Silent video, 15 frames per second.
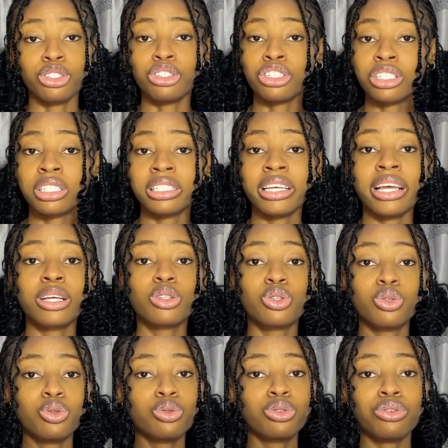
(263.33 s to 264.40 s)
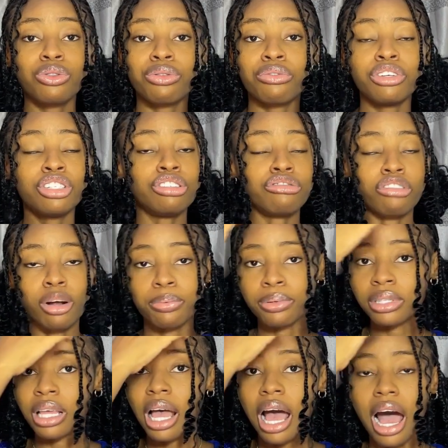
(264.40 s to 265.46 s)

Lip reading: You just take 2 to 3 drops,